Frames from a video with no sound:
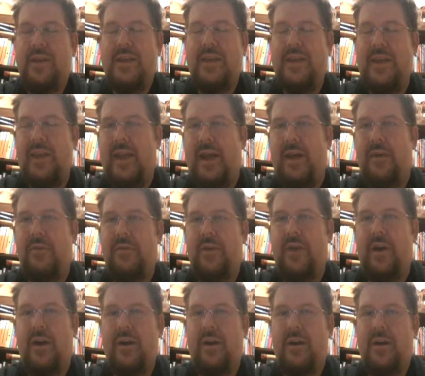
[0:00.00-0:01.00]
Get out
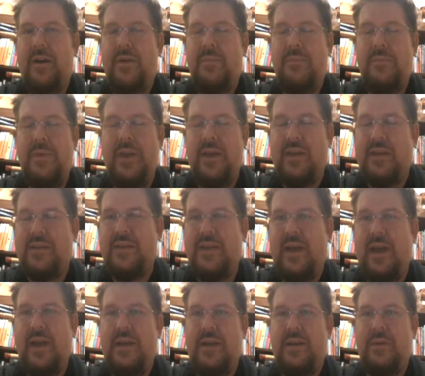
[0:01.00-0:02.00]
there. Be
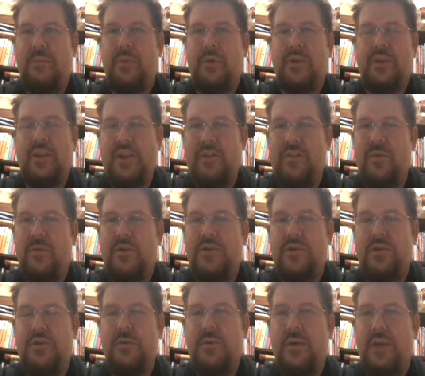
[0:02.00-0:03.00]
excited. Believe in
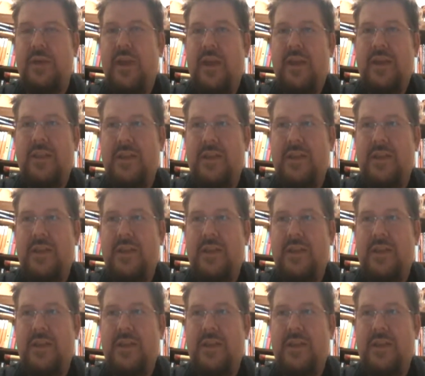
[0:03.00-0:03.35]
what you're doing.